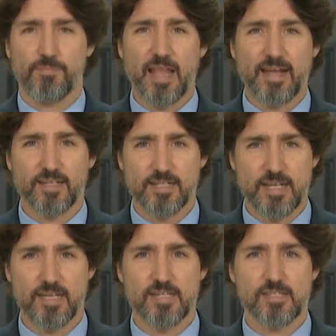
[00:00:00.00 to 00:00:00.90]
black
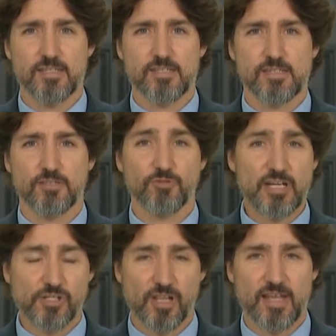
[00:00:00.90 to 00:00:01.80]
Canadians and
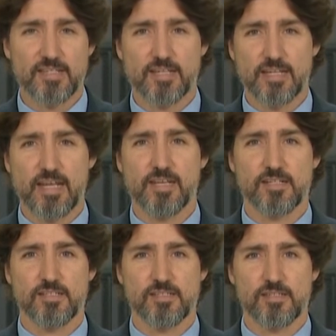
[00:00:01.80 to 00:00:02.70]
racialized
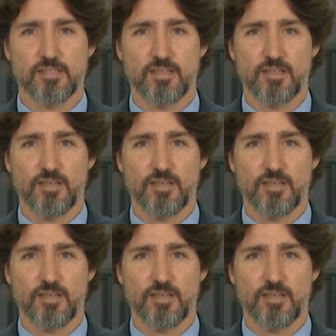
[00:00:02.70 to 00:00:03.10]
Canadians